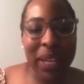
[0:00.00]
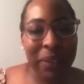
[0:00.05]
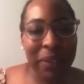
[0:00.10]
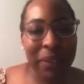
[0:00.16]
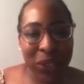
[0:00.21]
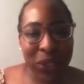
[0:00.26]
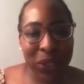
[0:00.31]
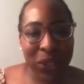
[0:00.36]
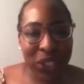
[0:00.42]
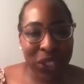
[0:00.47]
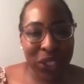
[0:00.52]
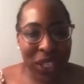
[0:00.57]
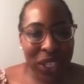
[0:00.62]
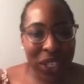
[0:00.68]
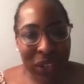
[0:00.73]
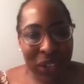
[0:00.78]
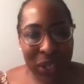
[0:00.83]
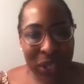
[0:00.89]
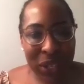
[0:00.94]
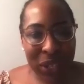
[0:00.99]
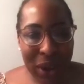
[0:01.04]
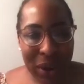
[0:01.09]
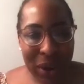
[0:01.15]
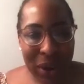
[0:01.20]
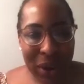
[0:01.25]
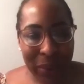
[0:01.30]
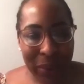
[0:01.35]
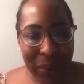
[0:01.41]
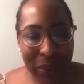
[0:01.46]
lotion on you, bro?
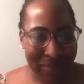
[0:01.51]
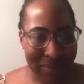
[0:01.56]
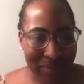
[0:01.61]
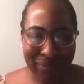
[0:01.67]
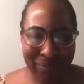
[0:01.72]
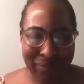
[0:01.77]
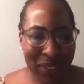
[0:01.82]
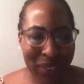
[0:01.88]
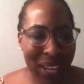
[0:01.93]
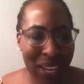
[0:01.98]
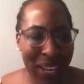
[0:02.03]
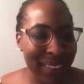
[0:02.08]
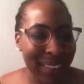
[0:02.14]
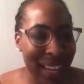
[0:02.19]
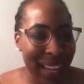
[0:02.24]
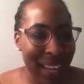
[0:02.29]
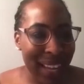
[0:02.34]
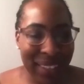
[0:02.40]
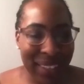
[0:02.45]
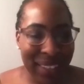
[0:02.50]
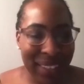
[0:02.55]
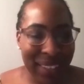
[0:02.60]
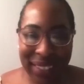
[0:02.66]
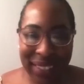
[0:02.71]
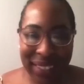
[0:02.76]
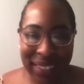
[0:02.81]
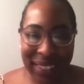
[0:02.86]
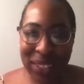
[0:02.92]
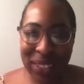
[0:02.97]
What? Like, this
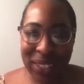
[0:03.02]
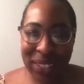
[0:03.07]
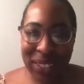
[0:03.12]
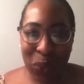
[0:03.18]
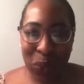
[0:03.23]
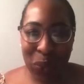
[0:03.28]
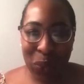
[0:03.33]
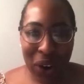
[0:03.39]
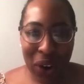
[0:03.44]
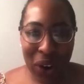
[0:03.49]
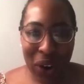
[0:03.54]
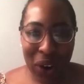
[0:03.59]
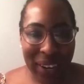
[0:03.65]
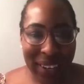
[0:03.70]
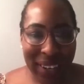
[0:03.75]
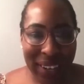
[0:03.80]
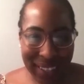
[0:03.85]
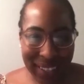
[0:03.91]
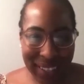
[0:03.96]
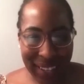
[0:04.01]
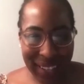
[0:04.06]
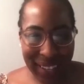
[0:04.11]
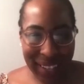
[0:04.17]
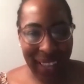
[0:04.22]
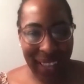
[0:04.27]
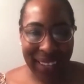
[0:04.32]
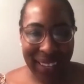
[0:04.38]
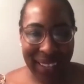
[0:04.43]
is war. Like,